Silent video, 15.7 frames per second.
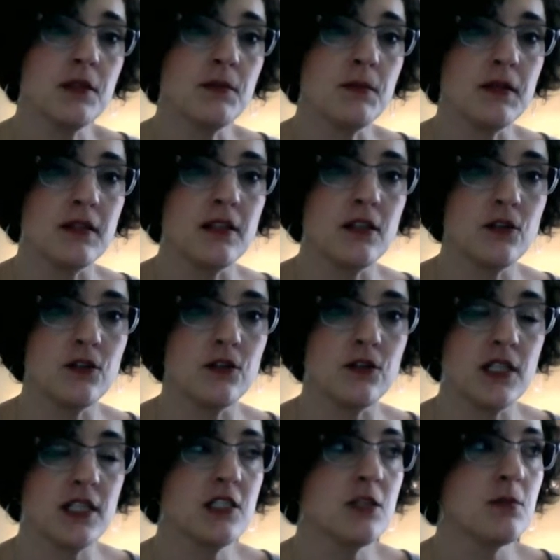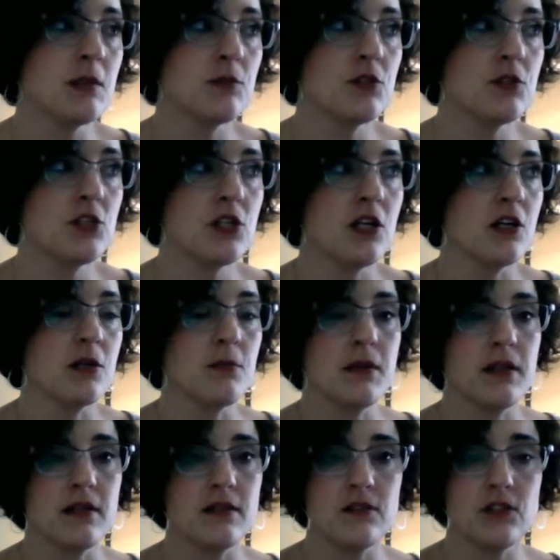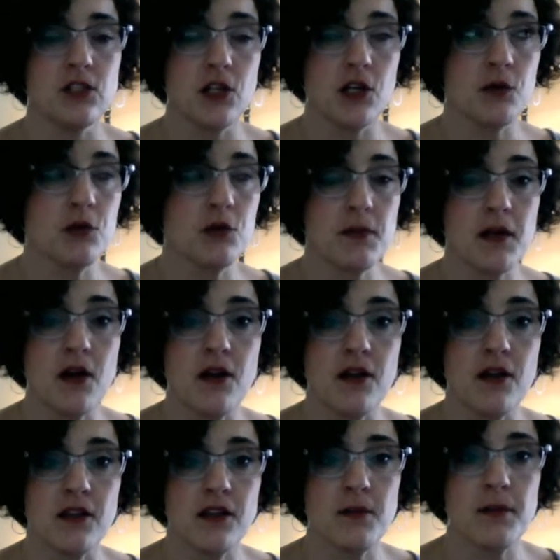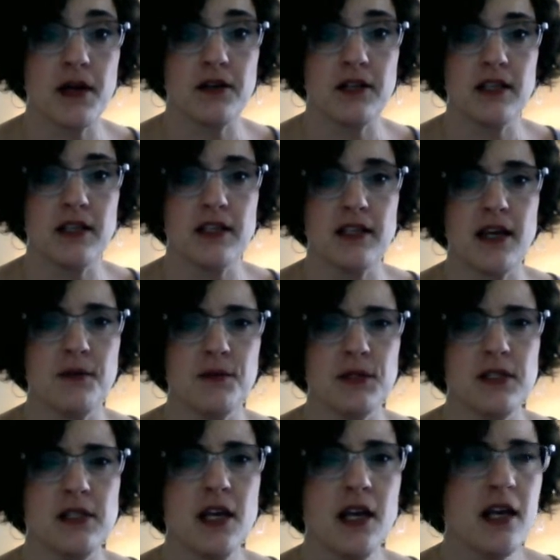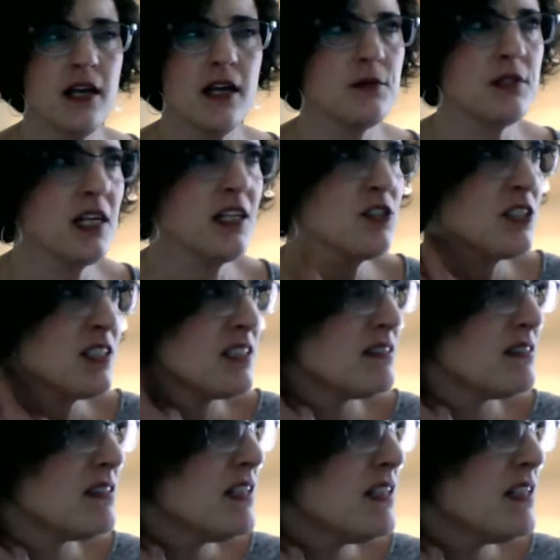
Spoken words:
I mean, the girl next to me was sharing with me all about it, and it was actually,